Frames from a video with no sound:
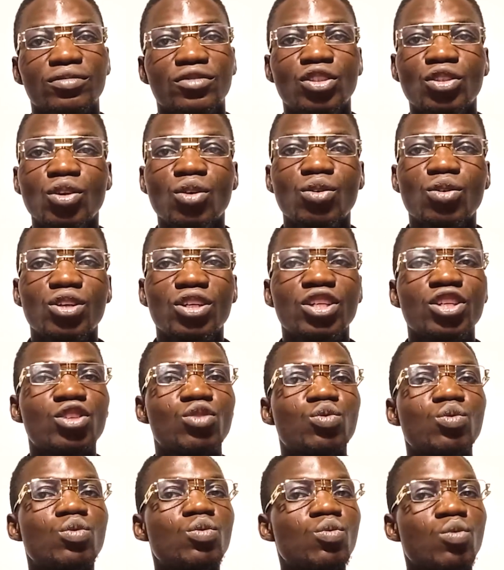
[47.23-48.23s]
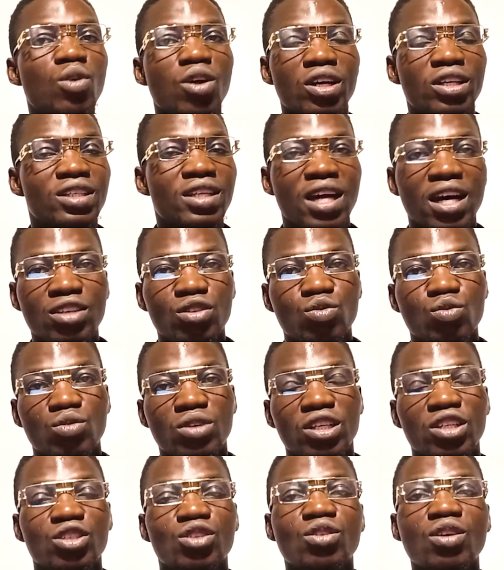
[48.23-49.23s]
No, it won't work that
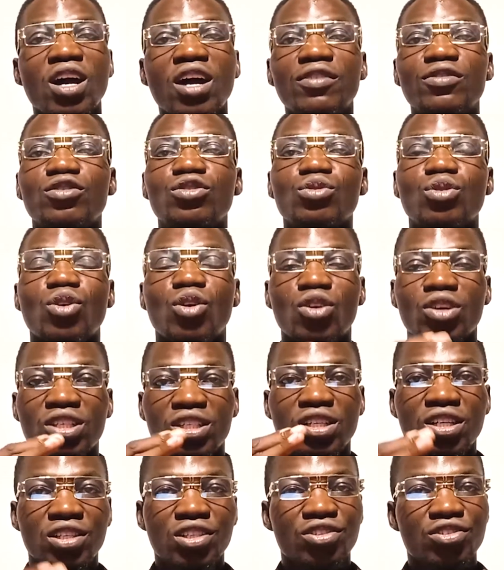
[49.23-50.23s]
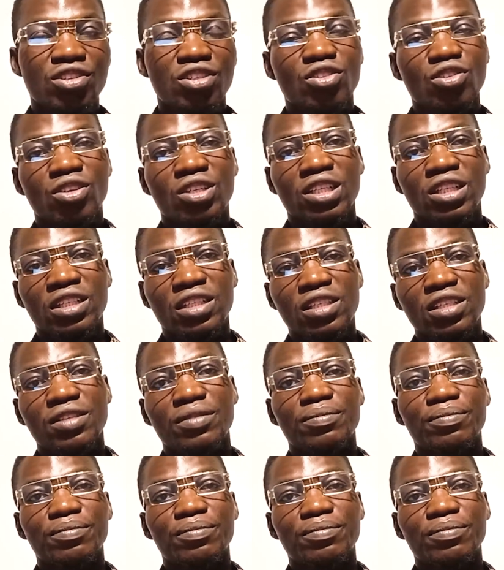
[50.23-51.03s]
way. You have to concentrate on it.